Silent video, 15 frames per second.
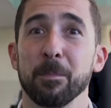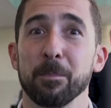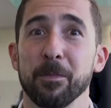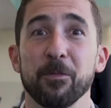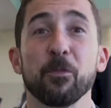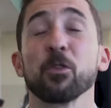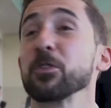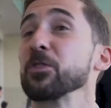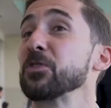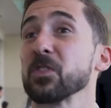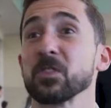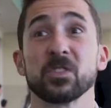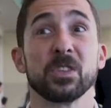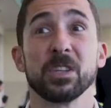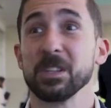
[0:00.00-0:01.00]
before you
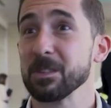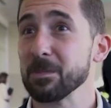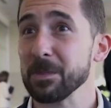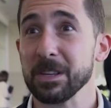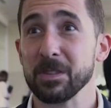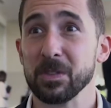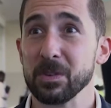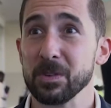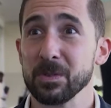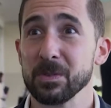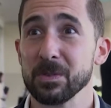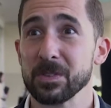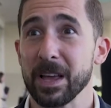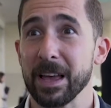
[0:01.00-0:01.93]
start seeing them in the news.